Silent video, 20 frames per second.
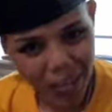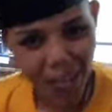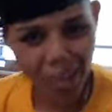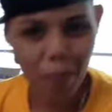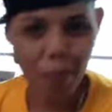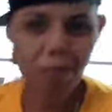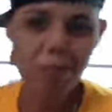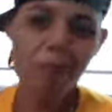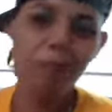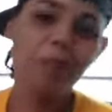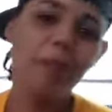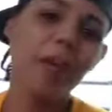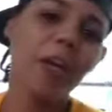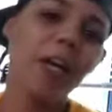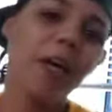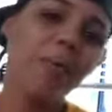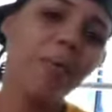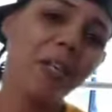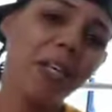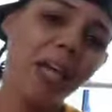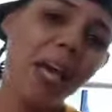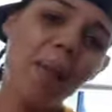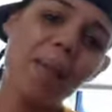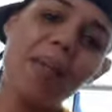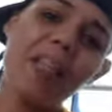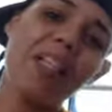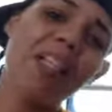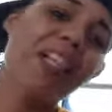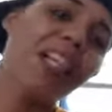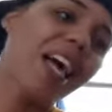happy family, happy
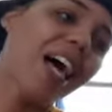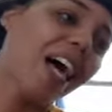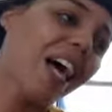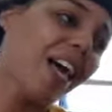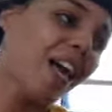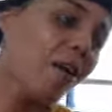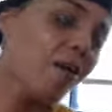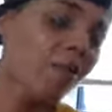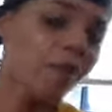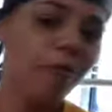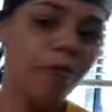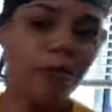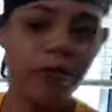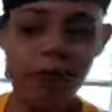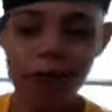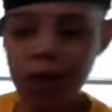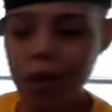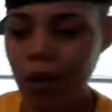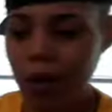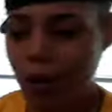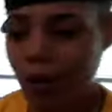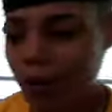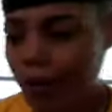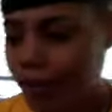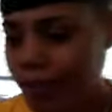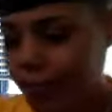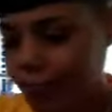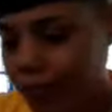life. Um,